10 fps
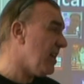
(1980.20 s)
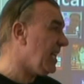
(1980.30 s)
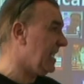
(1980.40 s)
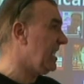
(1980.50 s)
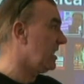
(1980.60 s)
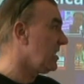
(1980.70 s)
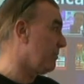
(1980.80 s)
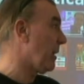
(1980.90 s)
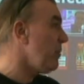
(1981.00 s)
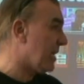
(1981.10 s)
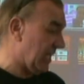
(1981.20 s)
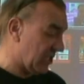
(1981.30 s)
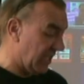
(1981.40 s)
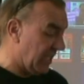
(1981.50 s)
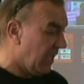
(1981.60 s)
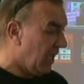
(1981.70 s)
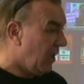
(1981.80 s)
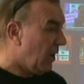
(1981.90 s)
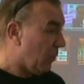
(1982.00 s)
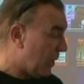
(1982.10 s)
really decent bloke actually,
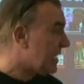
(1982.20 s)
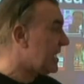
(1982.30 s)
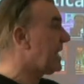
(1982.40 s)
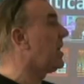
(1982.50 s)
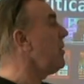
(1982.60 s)
we'd said,